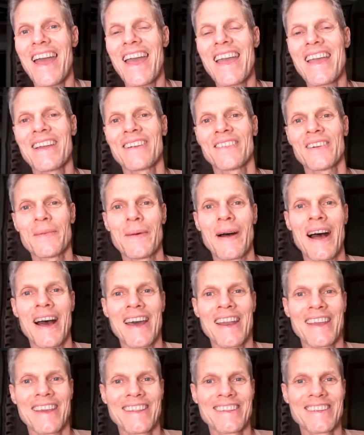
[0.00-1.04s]
Hey
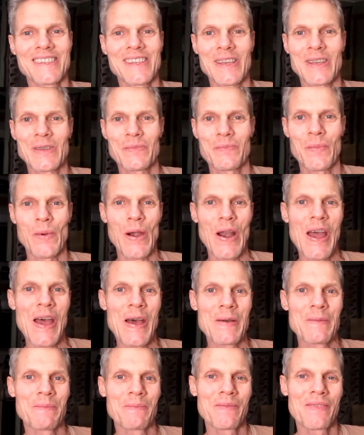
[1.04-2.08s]
everybody, this is
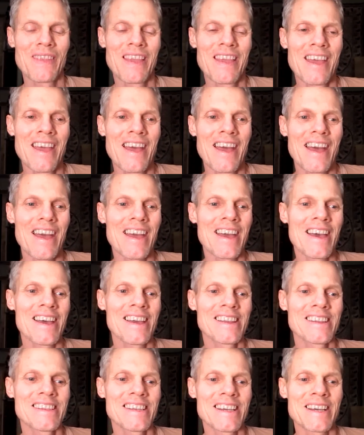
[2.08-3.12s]
Brett.
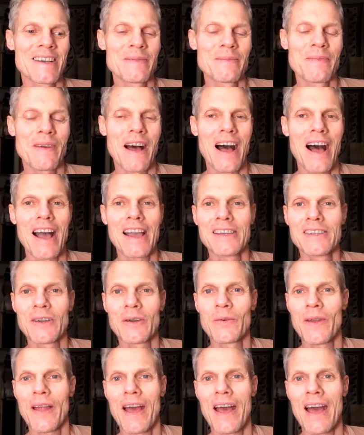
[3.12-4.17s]
And um, I
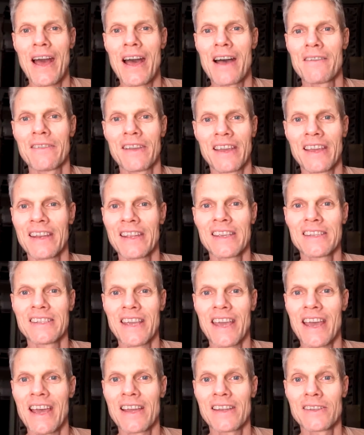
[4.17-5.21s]
don't have any
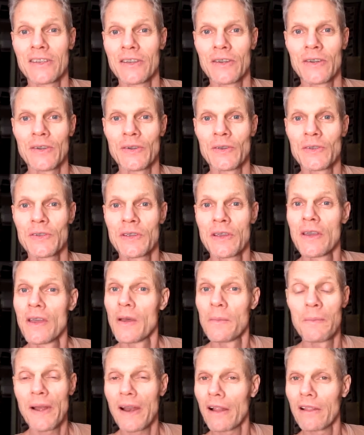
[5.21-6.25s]
tattoos,
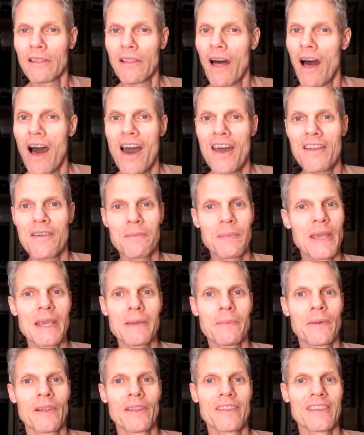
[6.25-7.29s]
but a lot of
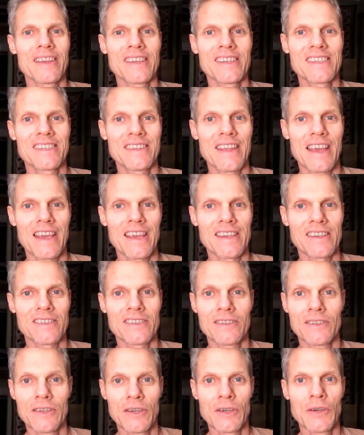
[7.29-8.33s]
people these days
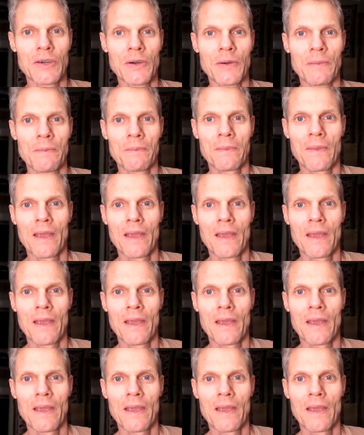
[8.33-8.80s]
do.